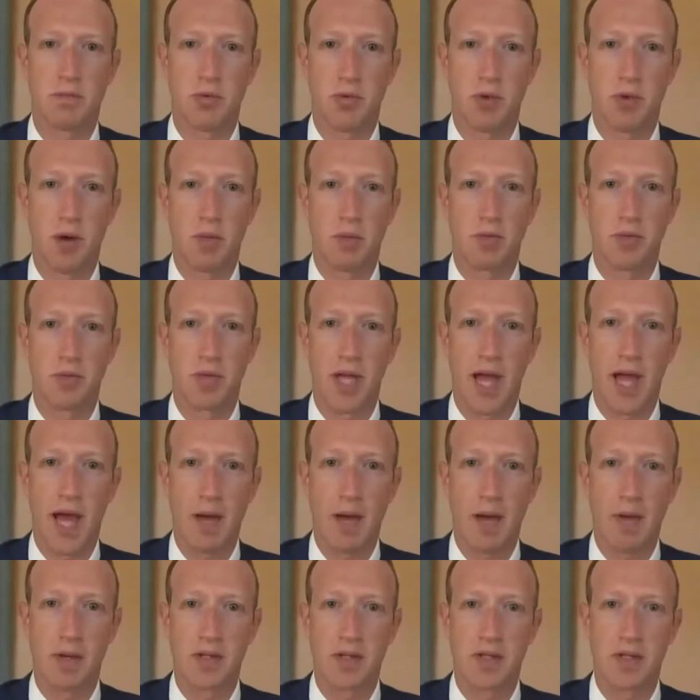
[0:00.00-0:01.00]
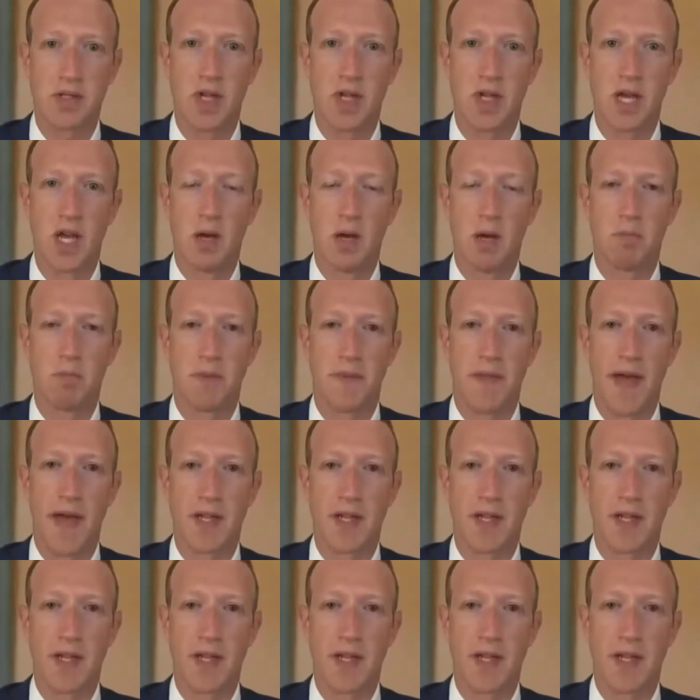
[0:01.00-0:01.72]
probably happens. But